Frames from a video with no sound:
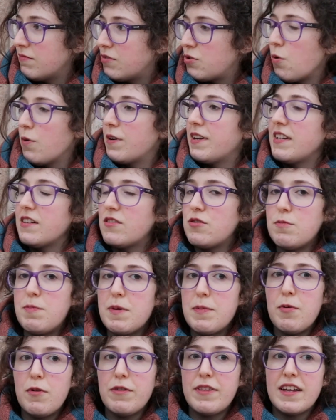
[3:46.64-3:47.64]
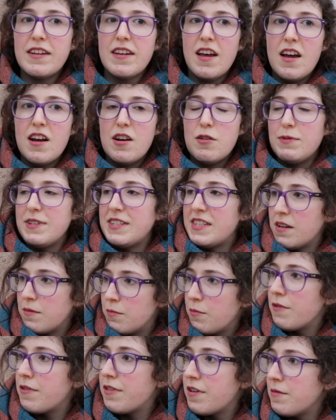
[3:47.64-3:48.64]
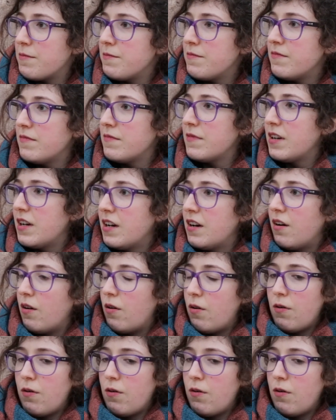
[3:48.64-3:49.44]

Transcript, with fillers: talking to people that resemble them, mm-hmm.